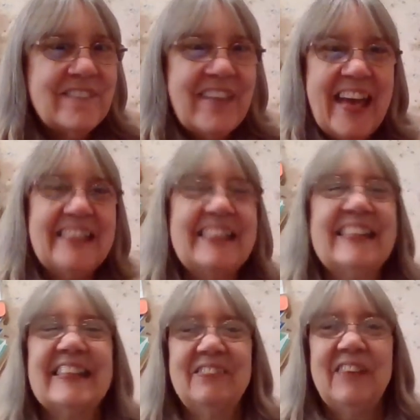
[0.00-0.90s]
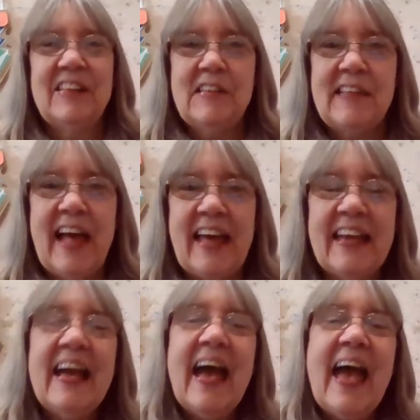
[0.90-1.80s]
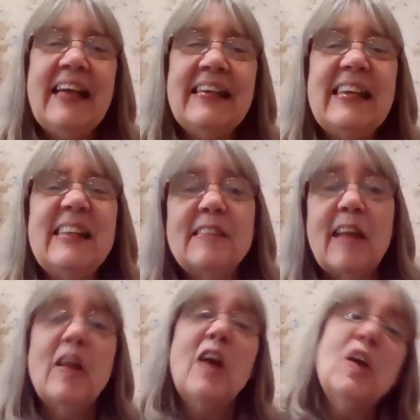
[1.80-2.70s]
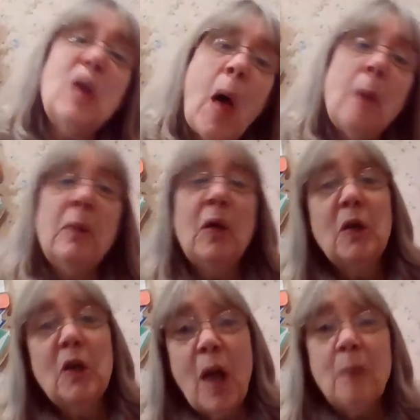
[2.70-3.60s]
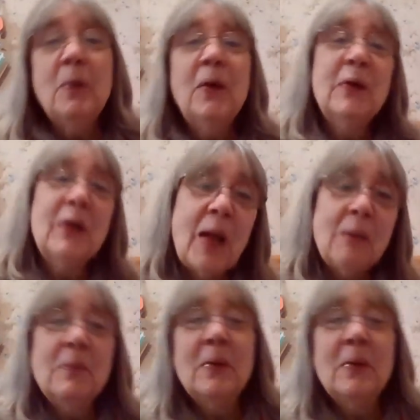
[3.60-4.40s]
fish. What's he say? And he says, glub, glub, glub,